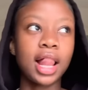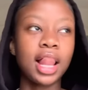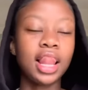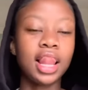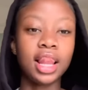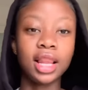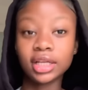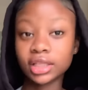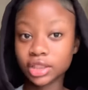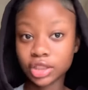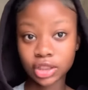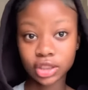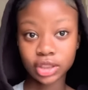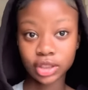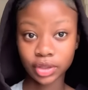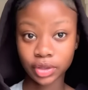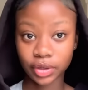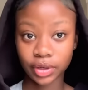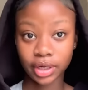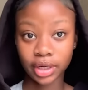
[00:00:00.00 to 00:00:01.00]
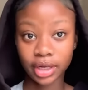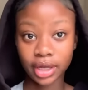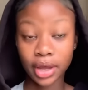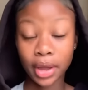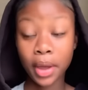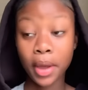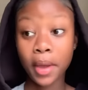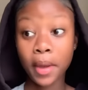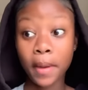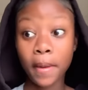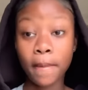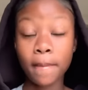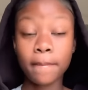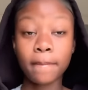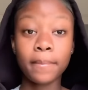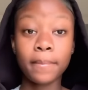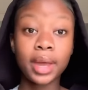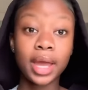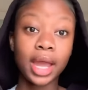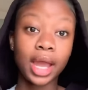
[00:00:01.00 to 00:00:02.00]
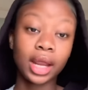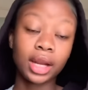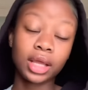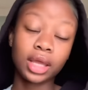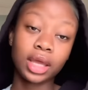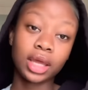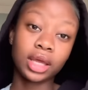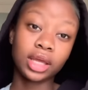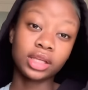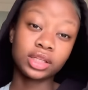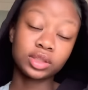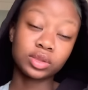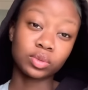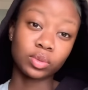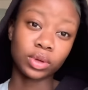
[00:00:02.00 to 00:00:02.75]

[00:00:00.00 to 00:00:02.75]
legendary pancakes